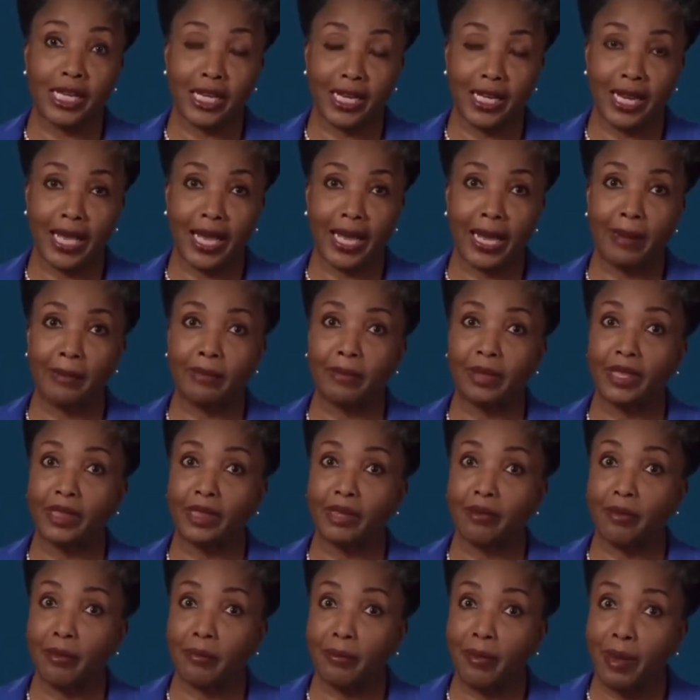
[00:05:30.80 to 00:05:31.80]
claim that
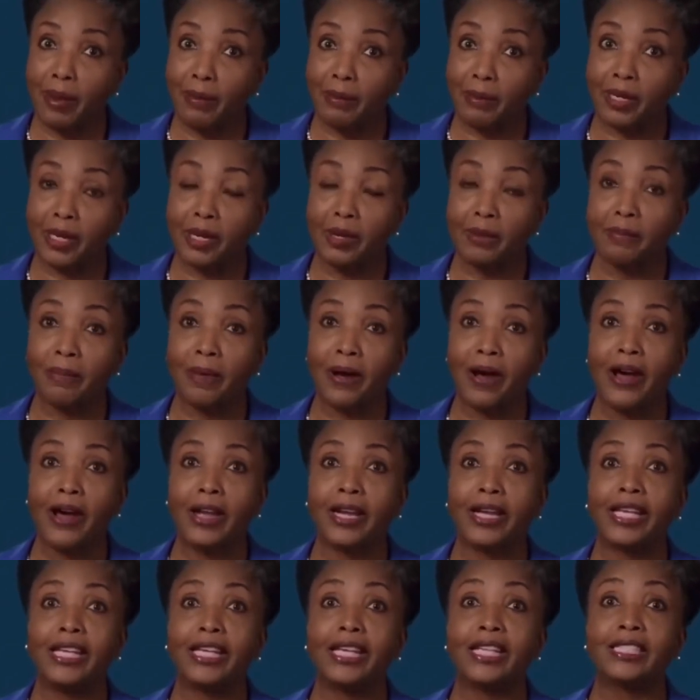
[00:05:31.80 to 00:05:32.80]
the Republican
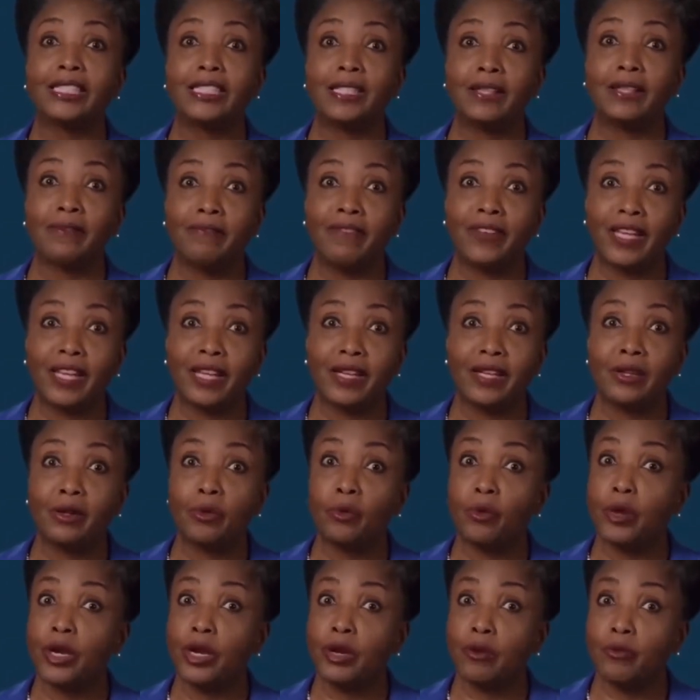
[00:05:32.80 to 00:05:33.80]
Party is the villain,
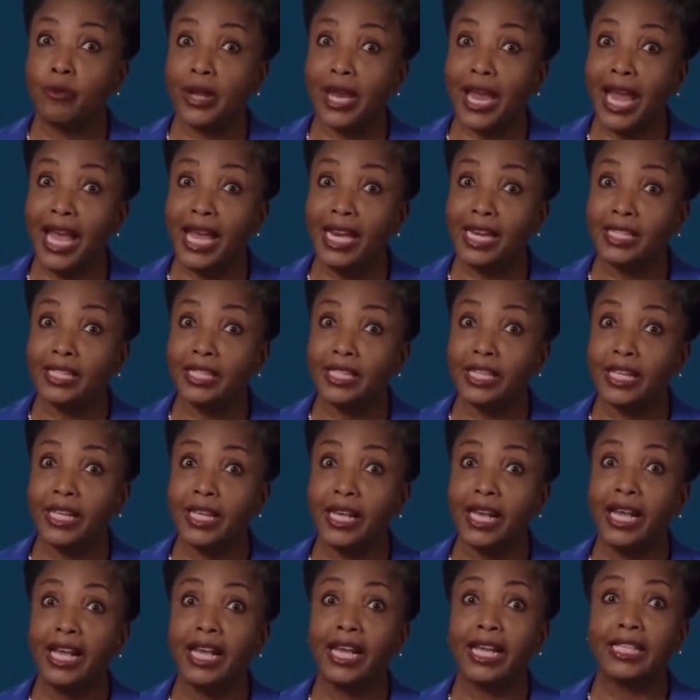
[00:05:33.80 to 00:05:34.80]
when in
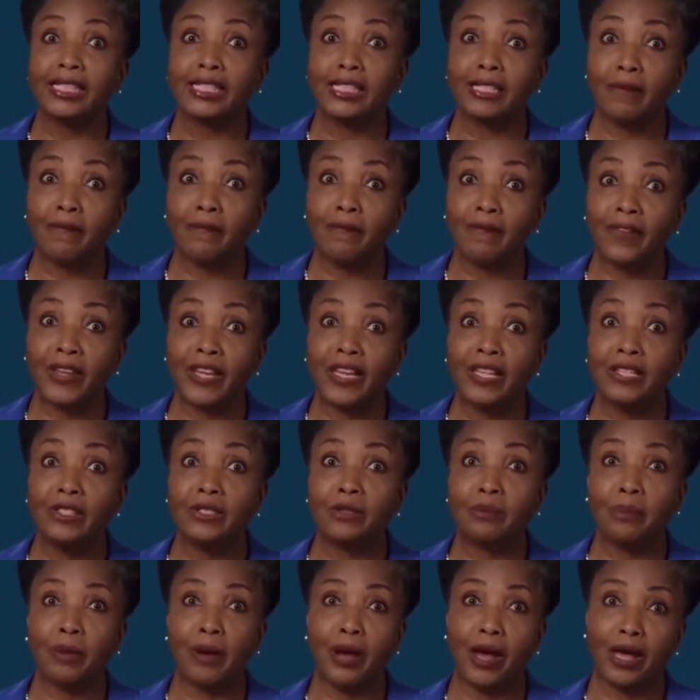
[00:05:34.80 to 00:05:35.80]
reality, it's the
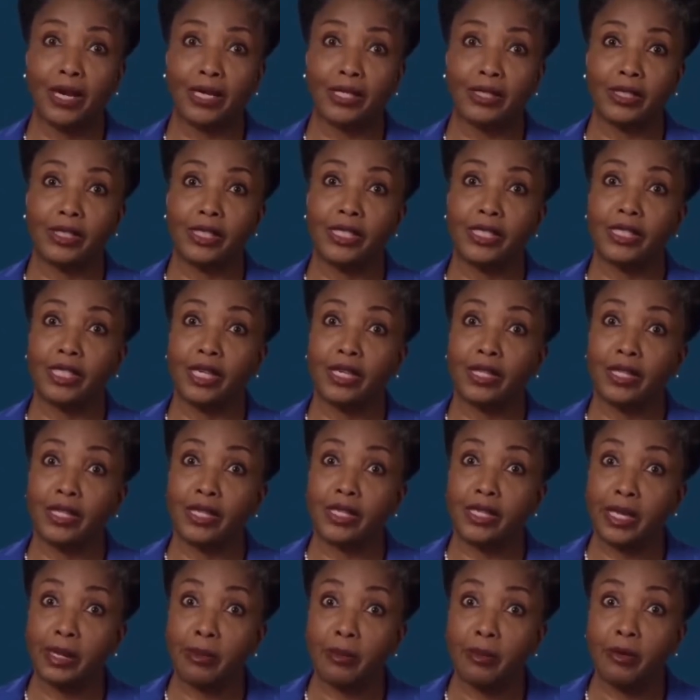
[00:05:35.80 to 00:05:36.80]
failed policies of the
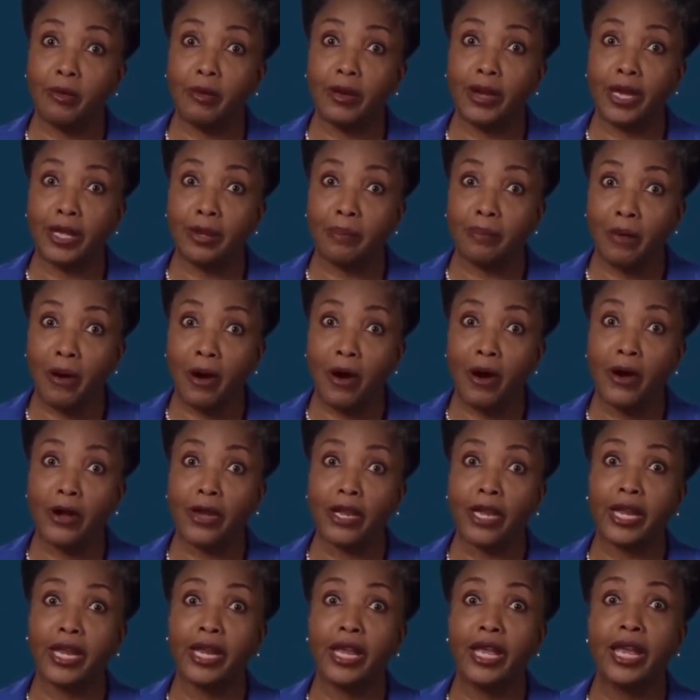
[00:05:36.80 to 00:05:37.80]
Democratic
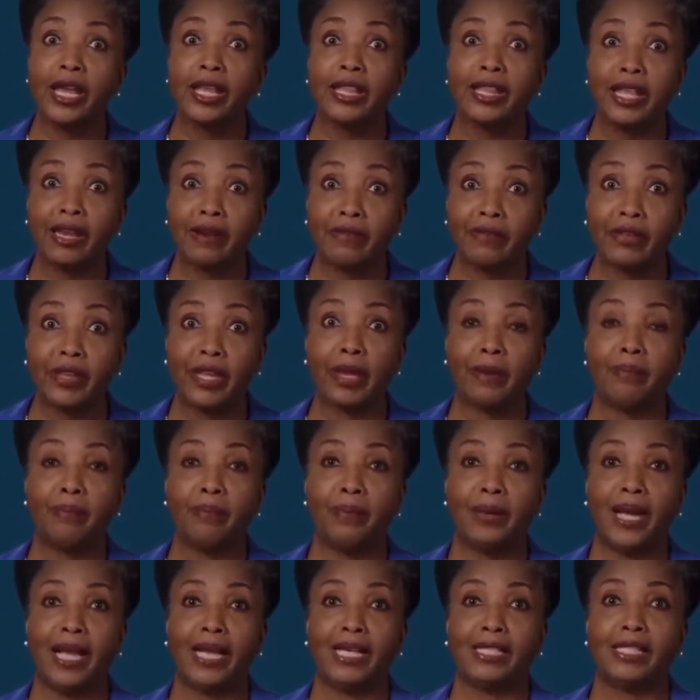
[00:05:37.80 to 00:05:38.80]
Party that have kept
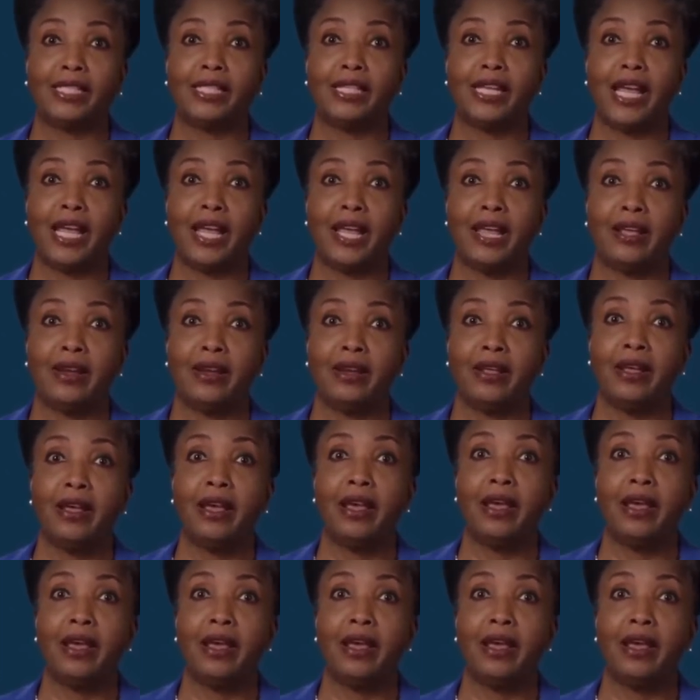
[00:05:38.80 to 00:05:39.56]
blacks down.